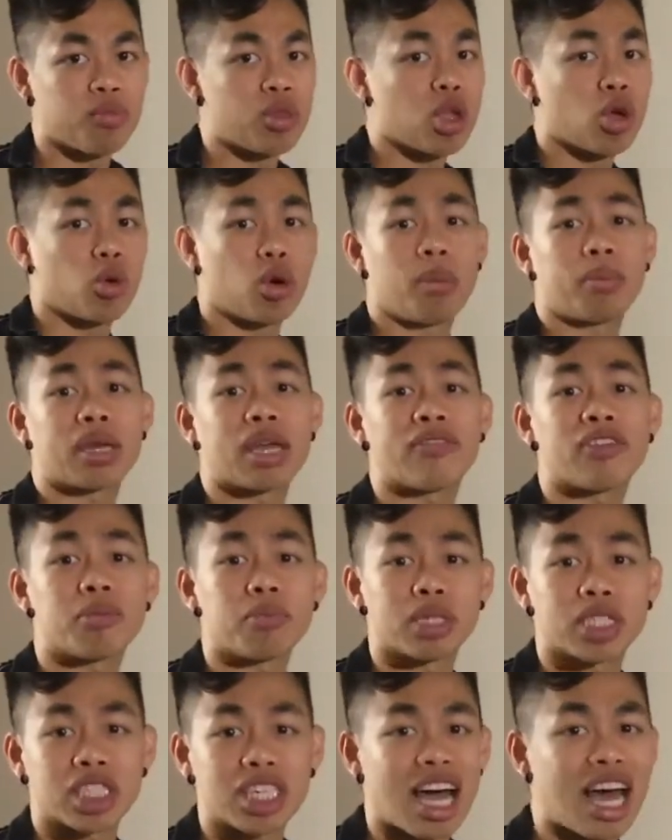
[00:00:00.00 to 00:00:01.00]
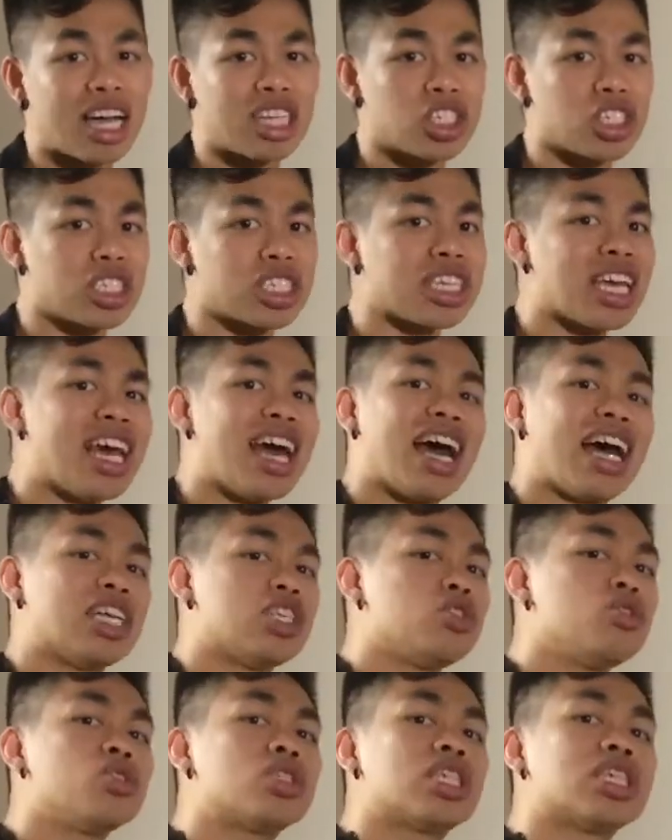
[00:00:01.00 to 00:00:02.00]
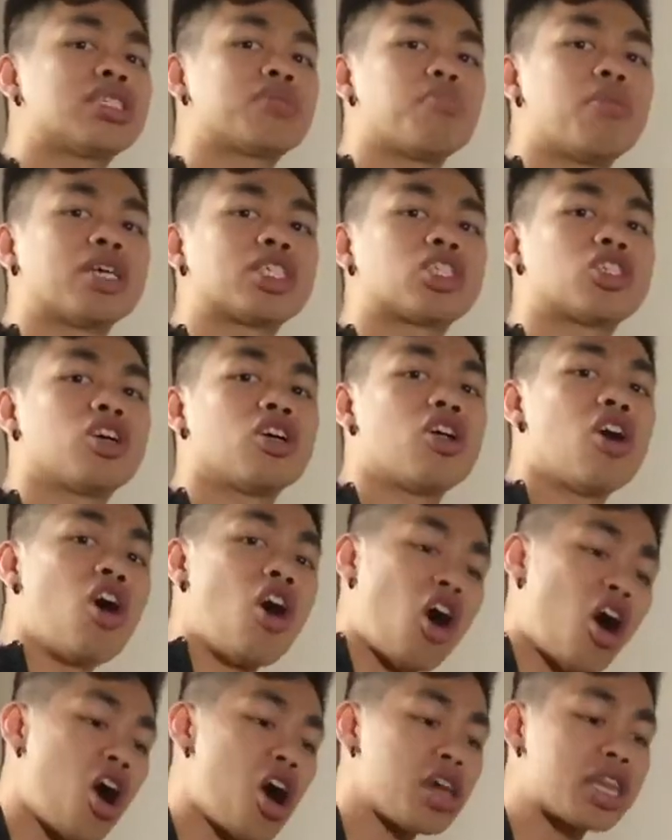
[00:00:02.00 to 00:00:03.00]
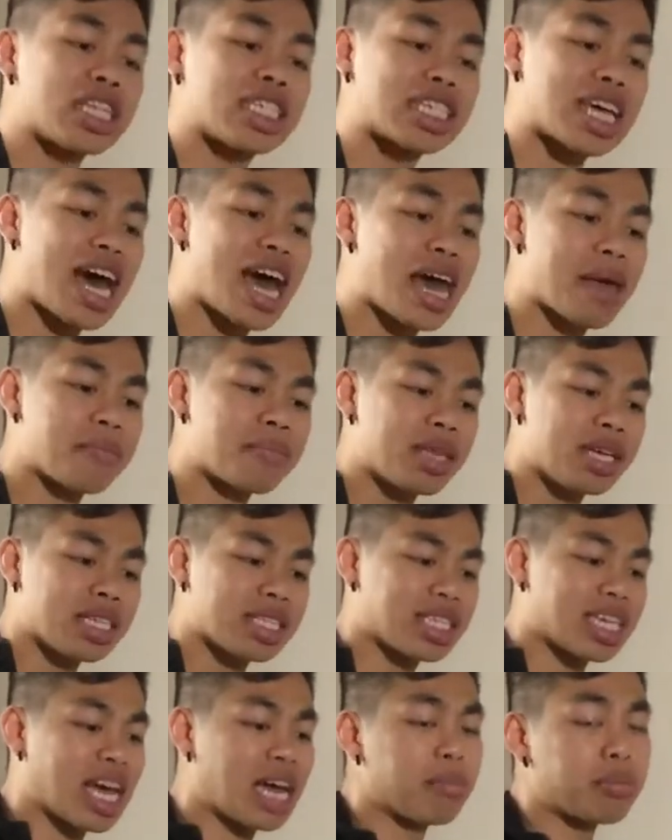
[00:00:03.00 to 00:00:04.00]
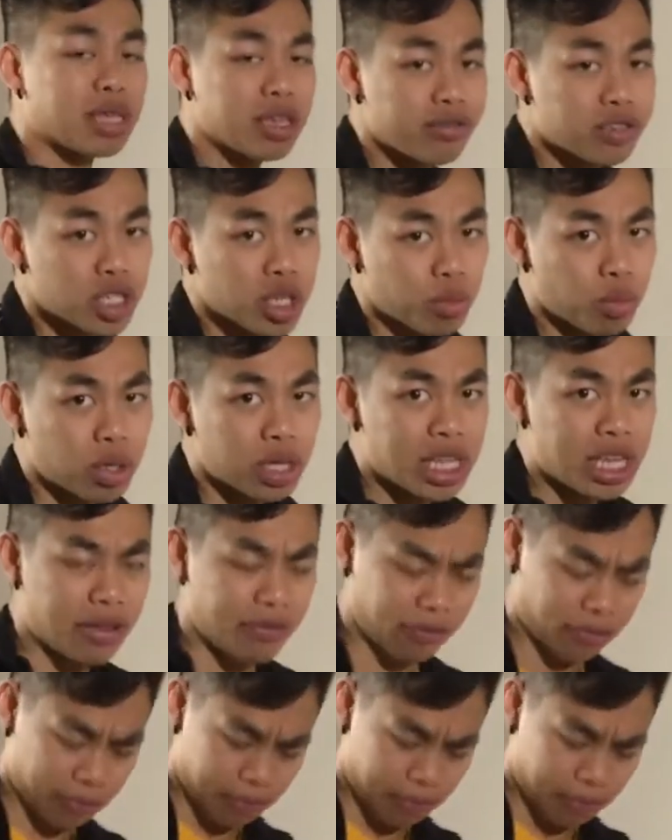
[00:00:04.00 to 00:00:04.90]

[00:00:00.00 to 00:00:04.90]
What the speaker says: When I'm giving massages, I use this muscle all the time to help give some relief.